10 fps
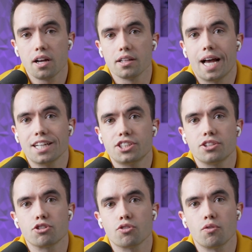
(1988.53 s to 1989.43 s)
Last year,
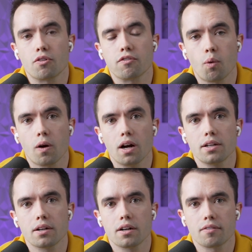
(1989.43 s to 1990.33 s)
there was over
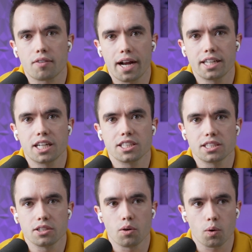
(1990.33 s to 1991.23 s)
400
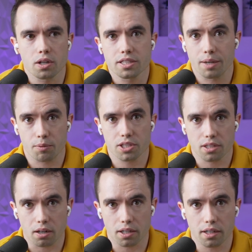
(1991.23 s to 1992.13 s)
franchisors that were
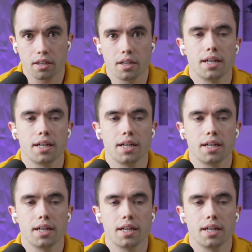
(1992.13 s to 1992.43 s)
started.